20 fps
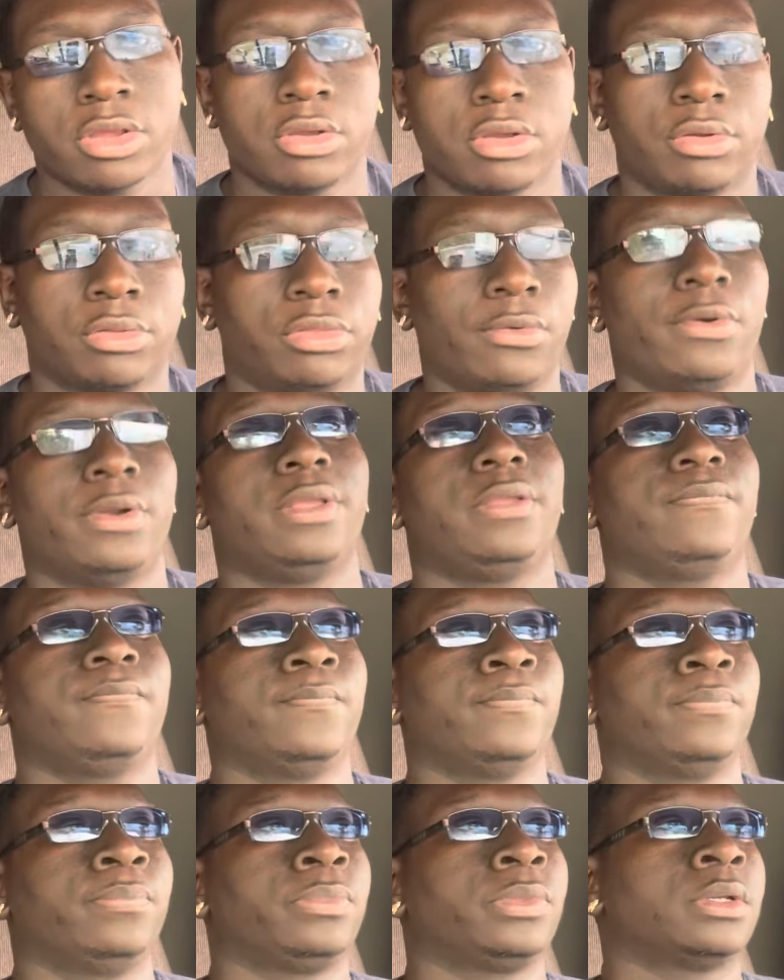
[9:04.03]
your authority.
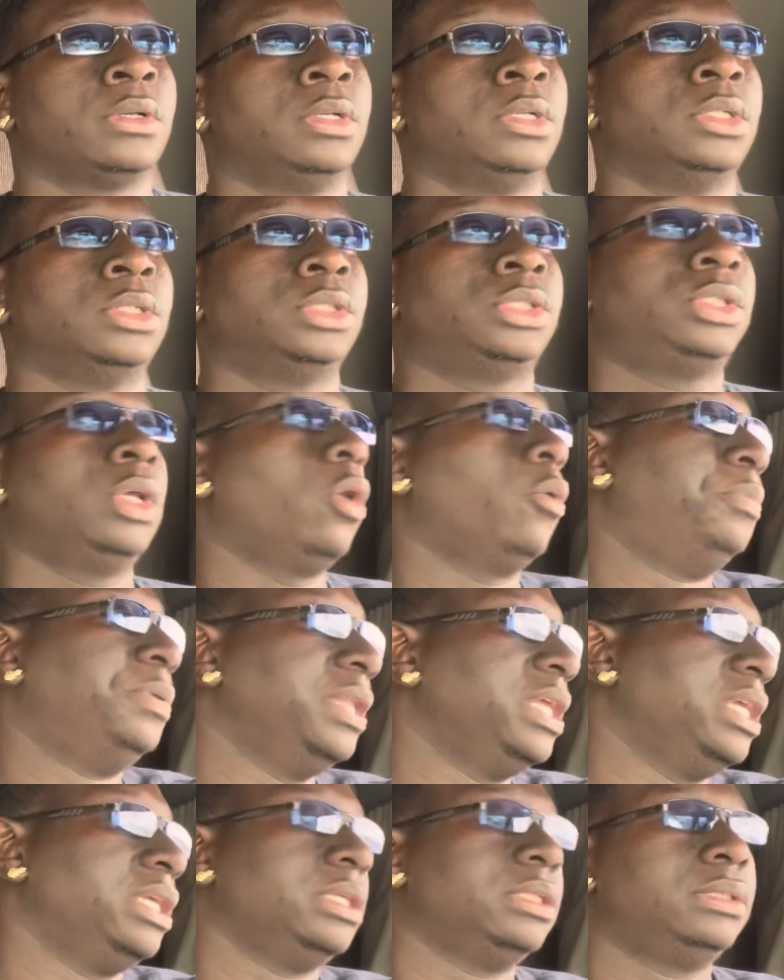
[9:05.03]
So
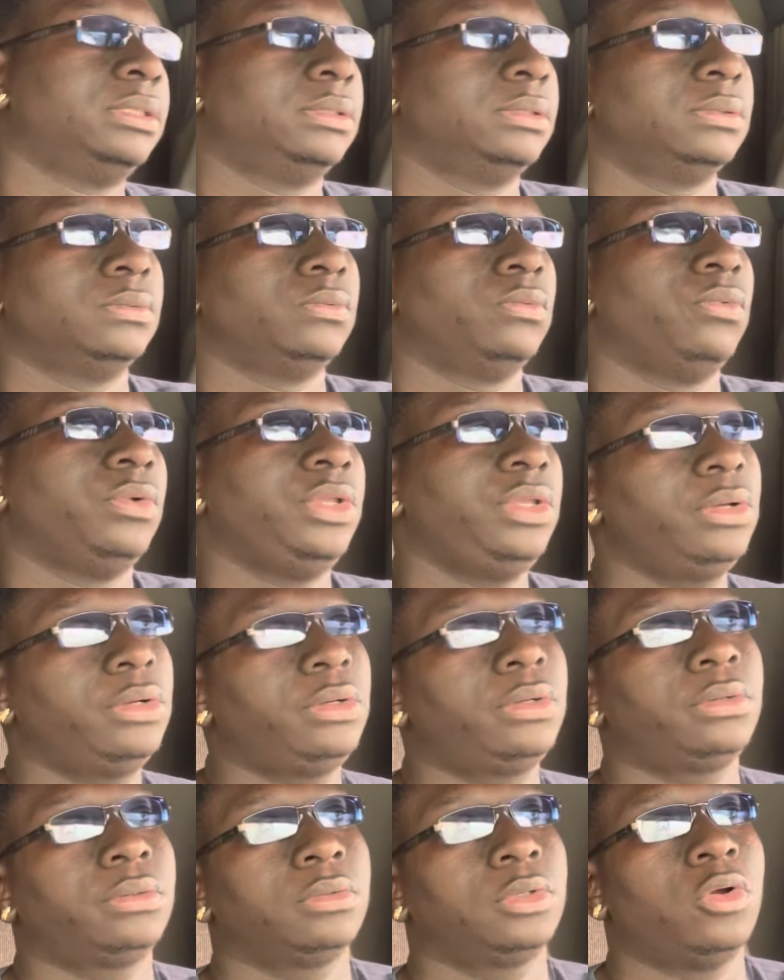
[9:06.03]
please, when
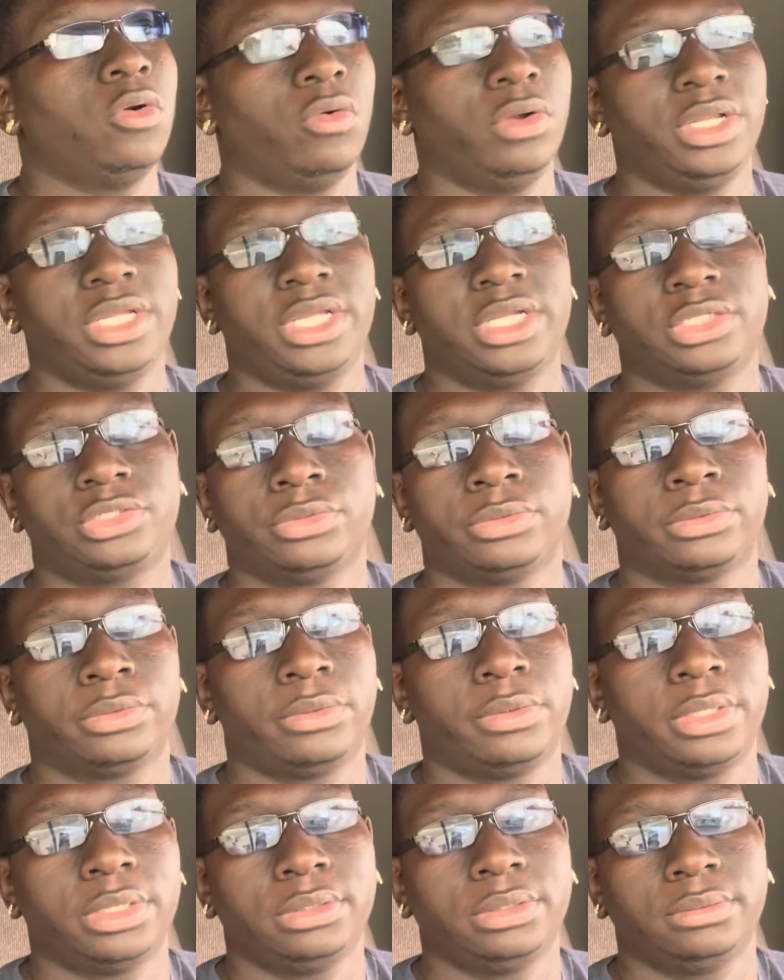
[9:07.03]
you're going to get your
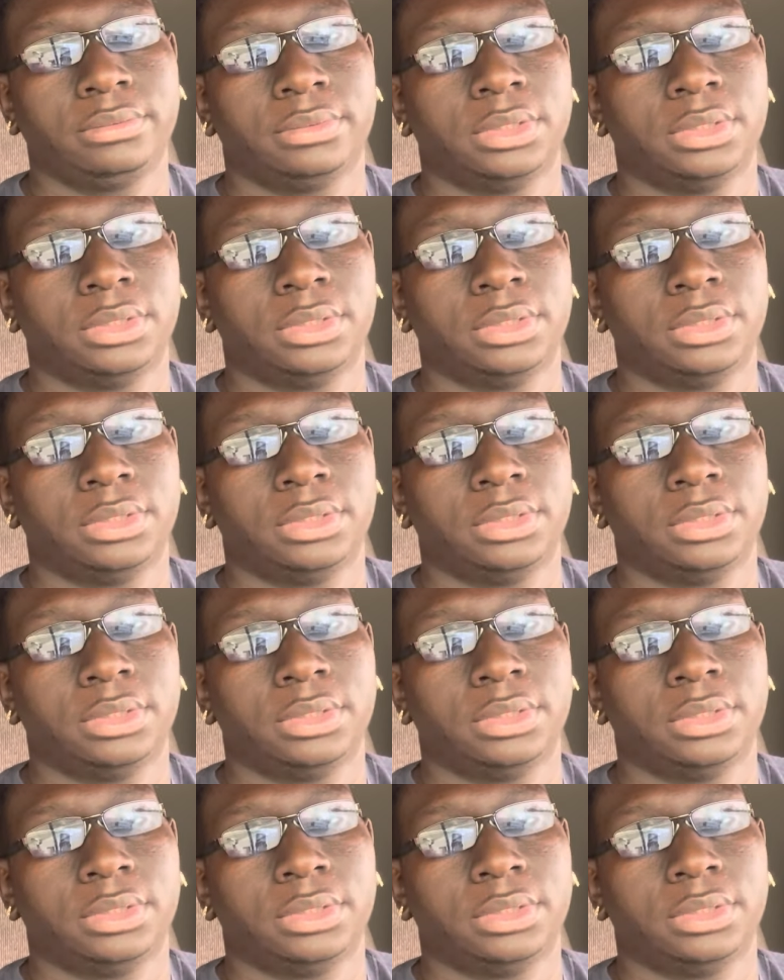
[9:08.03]
authority,